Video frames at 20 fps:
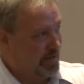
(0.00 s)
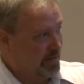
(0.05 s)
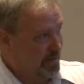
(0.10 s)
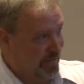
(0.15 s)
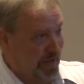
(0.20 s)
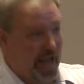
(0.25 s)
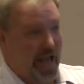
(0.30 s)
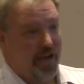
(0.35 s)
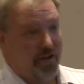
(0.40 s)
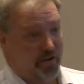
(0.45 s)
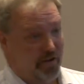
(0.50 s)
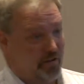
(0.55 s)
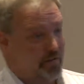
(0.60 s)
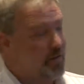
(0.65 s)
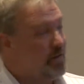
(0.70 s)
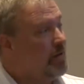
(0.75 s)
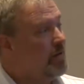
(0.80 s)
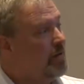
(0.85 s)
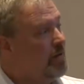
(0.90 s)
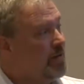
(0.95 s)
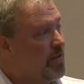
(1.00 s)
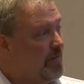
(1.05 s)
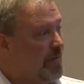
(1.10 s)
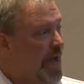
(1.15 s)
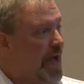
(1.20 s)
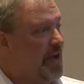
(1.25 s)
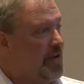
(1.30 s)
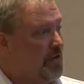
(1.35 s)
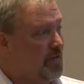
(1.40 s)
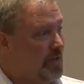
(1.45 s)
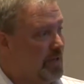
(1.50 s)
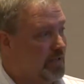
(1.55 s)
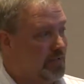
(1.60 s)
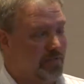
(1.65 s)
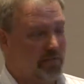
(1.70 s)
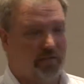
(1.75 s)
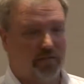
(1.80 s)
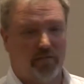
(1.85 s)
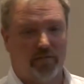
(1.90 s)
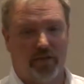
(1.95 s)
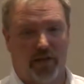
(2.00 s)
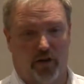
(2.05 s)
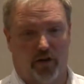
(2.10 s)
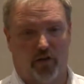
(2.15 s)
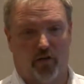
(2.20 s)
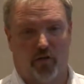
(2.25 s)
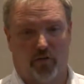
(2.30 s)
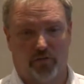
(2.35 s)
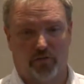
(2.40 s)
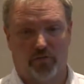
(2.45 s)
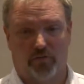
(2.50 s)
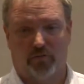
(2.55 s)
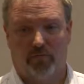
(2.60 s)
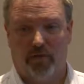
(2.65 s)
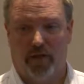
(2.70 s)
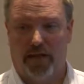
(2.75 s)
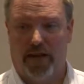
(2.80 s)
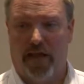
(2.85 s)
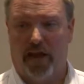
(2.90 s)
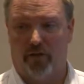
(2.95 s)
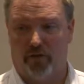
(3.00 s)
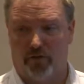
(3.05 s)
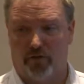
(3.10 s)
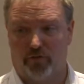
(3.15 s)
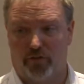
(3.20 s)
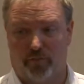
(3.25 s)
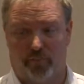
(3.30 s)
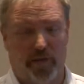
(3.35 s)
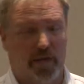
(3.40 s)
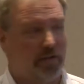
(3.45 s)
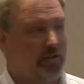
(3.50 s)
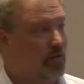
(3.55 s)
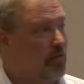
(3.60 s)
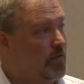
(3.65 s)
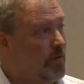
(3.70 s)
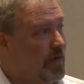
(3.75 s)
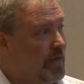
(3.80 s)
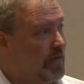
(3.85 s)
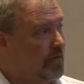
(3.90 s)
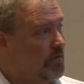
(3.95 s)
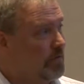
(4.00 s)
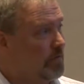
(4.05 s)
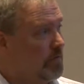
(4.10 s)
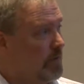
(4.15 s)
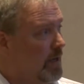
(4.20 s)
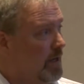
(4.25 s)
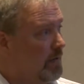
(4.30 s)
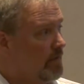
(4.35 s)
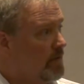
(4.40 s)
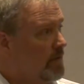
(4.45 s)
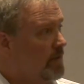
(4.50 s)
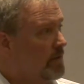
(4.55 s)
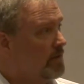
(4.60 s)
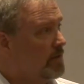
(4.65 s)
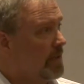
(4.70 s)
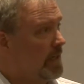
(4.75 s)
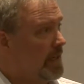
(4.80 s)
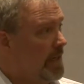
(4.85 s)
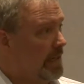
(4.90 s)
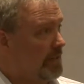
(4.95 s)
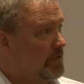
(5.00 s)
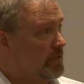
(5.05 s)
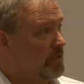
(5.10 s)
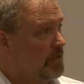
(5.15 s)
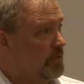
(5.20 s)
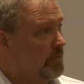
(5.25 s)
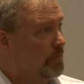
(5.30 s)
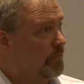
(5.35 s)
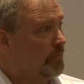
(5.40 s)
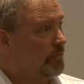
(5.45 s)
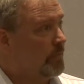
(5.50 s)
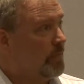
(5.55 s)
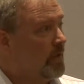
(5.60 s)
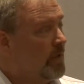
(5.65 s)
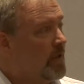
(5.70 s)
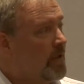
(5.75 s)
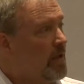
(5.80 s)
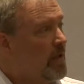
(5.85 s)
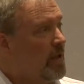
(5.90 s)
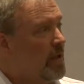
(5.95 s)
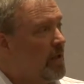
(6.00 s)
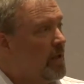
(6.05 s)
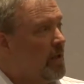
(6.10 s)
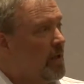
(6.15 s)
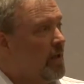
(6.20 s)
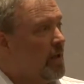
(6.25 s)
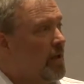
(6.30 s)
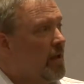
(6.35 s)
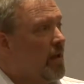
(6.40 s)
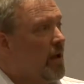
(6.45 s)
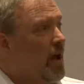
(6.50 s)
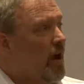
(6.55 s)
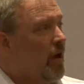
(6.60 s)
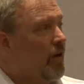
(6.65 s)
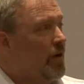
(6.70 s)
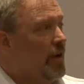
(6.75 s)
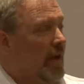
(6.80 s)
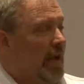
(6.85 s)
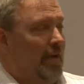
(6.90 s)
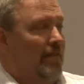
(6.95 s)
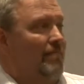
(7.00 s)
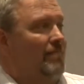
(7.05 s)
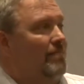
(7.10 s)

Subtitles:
value. The value is their goals. How you use inbound to connect the two. Okay,